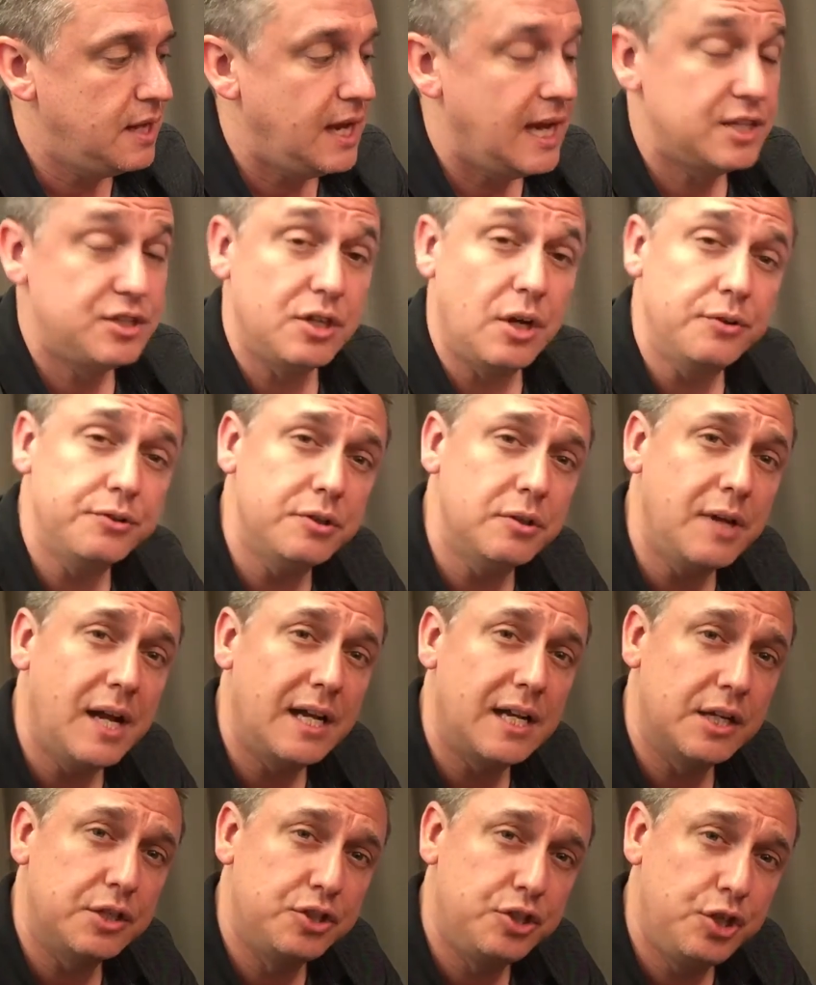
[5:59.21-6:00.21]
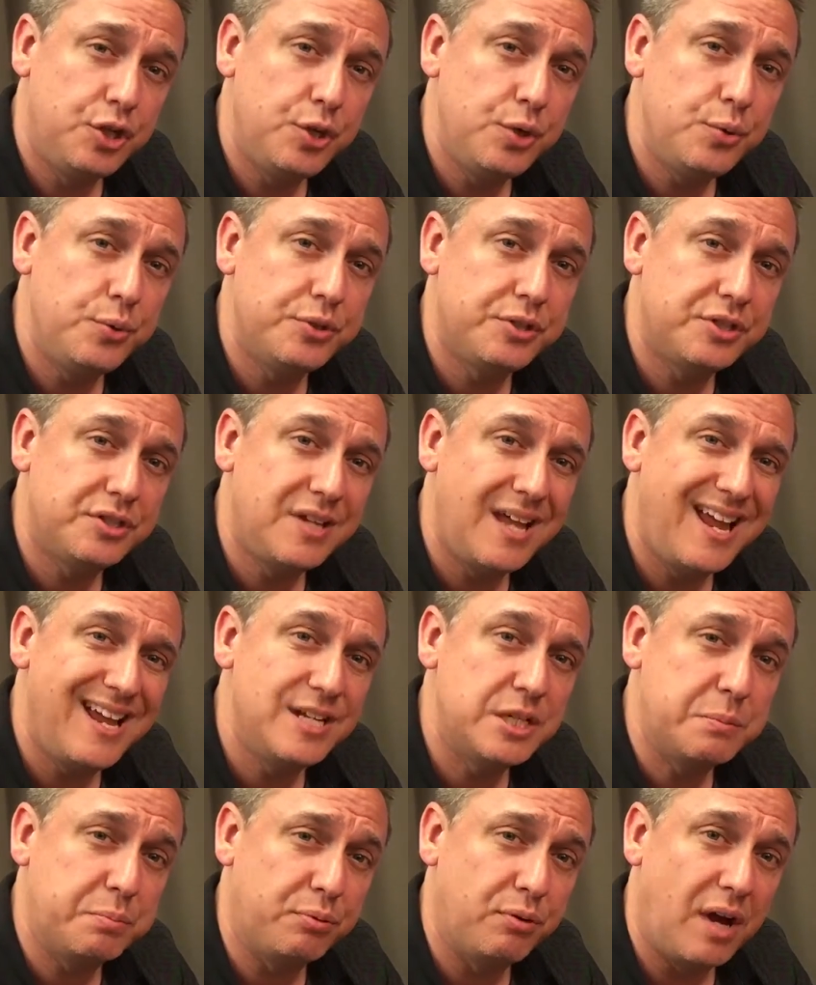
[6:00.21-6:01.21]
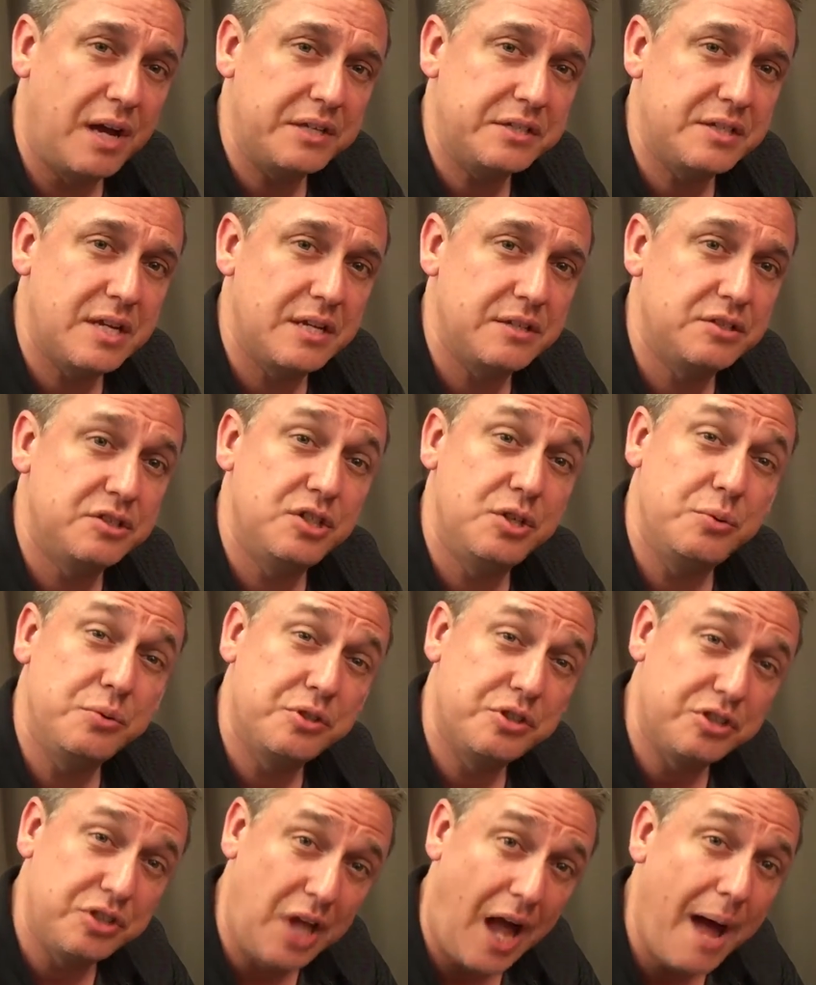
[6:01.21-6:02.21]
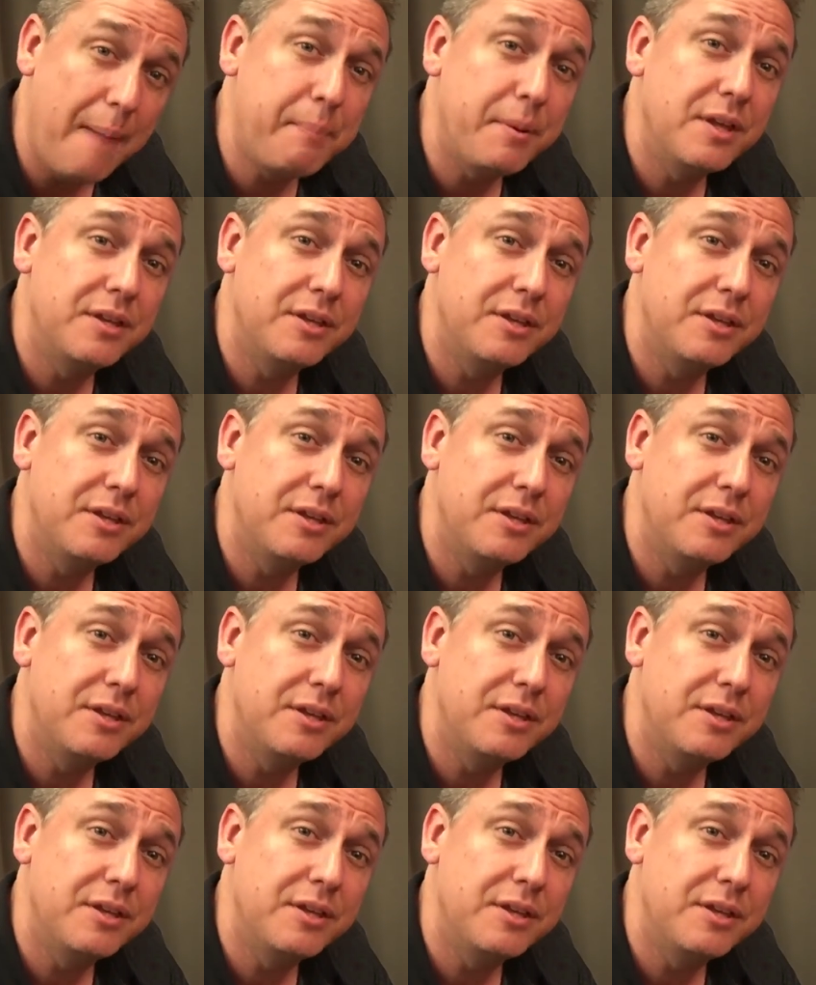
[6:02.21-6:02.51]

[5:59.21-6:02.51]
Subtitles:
It's also got a two-stage process to stop